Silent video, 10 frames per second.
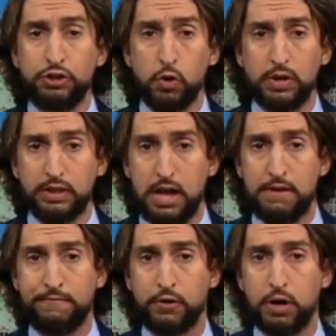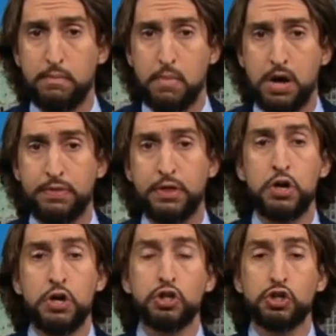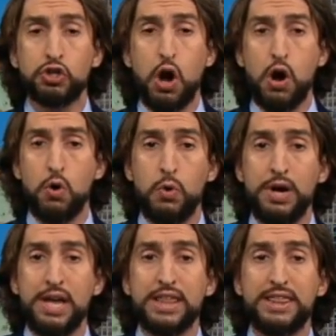Jordan Love for a month, so